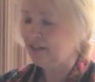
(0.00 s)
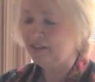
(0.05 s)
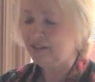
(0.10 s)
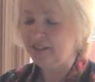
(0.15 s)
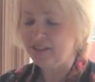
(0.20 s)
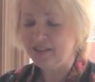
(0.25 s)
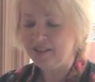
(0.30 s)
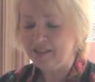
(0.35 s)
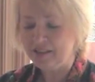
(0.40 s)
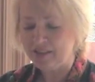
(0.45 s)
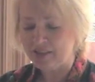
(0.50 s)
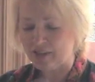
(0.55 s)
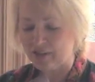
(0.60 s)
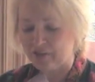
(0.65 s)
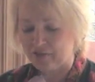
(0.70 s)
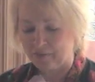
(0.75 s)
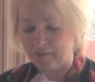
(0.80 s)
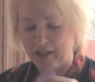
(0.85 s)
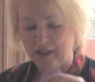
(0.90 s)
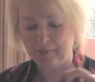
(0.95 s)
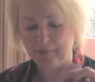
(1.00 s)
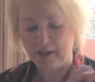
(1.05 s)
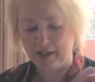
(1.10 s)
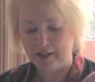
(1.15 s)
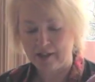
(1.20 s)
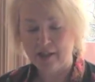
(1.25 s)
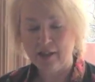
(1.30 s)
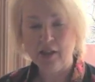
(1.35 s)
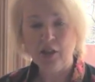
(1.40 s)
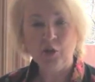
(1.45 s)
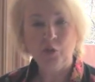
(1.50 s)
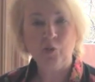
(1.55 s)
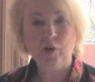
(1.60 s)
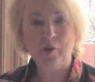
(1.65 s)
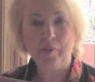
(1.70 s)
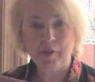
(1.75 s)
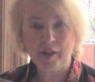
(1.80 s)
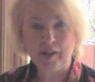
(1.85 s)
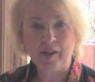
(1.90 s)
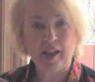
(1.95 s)
This is a scarf made by
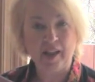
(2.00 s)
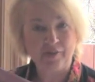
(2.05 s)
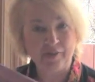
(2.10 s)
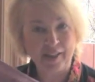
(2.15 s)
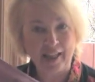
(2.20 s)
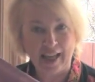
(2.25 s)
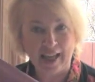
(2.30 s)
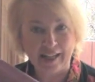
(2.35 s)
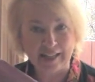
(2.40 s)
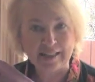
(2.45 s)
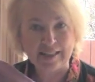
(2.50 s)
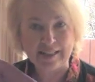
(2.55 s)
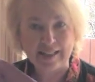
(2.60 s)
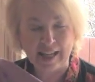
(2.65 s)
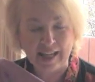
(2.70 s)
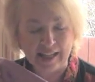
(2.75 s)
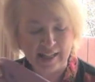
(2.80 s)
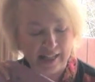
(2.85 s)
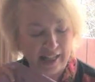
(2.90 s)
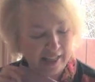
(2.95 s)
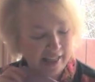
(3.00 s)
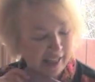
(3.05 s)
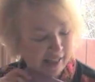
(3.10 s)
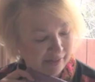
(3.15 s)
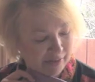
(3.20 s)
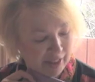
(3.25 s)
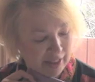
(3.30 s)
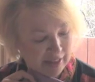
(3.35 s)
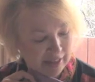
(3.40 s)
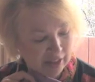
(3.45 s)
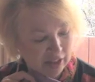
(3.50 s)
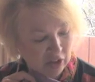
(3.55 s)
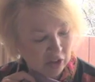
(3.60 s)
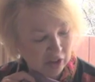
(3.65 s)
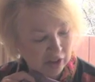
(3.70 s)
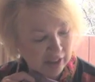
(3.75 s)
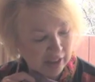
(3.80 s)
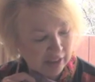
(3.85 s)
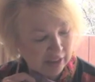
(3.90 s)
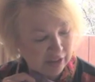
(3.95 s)
women in Afghanistan. I have these in
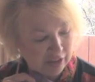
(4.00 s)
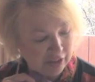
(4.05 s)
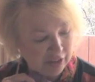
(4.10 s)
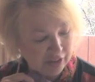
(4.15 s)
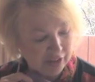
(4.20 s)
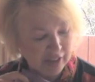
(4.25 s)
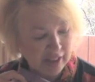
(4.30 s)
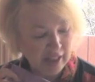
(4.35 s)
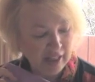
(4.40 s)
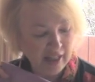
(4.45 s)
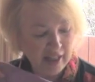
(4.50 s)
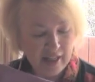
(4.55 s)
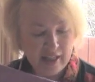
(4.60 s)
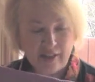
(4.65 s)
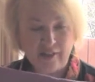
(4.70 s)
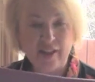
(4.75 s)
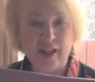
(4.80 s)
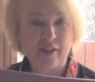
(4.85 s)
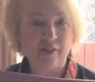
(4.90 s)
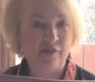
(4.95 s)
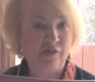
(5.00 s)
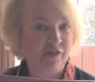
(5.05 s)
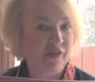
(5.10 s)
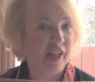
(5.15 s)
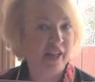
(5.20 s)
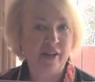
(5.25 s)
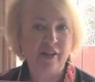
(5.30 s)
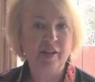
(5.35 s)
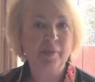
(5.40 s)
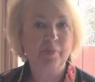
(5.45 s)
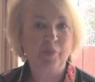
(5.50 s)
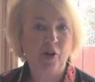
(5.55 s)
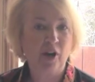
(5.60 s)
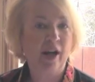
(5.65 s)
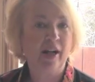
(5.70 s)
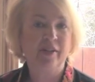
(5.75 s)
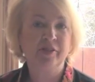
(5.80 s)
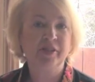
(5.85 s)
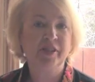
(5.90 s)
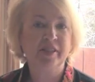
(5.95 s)
all colors. They're very
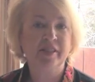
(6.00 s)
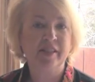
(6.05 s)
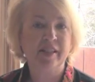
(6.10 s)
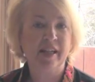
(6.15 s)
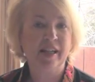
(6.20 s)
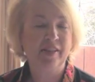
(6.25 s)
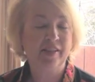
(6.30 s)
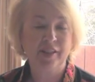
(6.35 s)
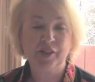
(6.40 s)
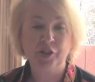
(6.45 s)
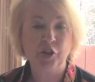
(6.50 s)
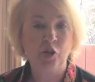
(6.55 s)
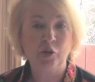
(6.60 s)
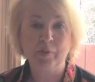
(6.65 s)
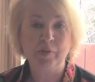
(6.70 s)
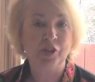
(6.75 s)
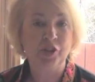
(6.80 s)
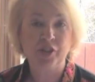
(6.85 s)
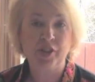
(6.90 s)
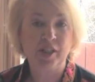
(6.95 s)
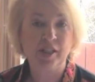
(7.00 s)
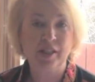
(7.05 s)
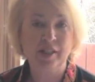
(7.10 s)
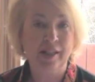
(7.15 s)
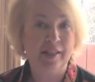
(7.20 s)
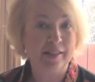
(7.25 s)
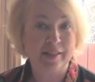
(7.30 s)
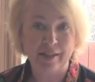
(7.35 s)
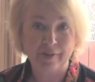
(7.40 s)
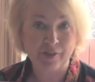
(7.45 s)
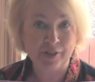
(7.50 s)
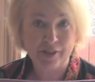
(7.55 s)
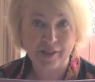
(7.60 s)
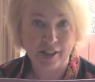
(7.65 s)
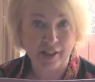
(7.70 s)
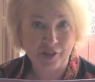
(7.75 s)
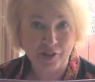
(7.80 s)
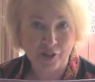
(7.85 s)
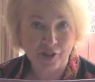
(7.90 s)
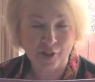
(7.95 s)
proud to say that no machine has ever
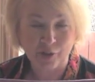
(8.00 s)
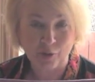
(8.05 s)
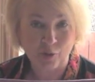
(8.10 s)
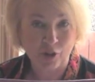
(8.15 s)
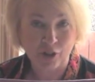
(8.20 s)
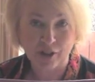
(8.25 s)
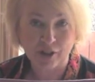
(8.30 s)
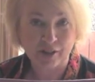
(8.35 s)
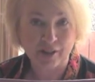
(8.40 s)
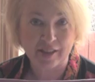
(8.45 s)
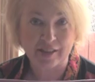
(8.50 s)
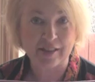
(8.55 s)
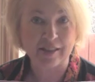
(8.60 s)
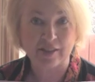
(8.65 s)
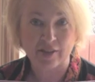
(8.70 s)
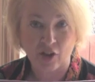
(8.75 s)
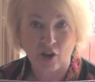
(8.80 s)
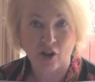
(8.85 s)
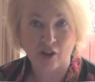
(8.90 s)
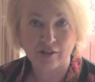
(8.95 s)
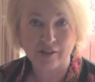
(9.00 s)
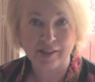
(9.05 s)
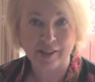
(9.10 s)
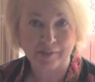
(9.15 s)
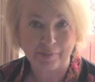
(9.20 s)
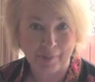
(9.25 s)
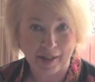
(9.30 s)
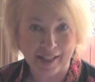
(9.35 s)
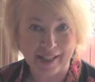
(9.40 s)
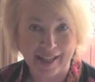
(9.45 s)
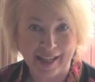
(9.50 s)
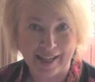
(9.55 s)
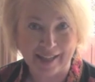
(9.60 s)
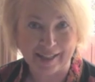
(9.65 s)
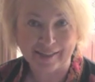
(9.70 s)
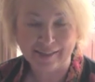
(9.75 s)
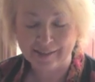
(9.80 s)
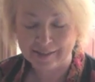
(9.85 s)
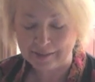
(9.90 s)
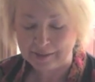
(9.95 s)
touched their work. This is all done by
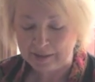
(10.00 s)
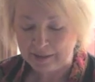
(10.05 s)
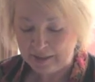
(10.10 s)
hand.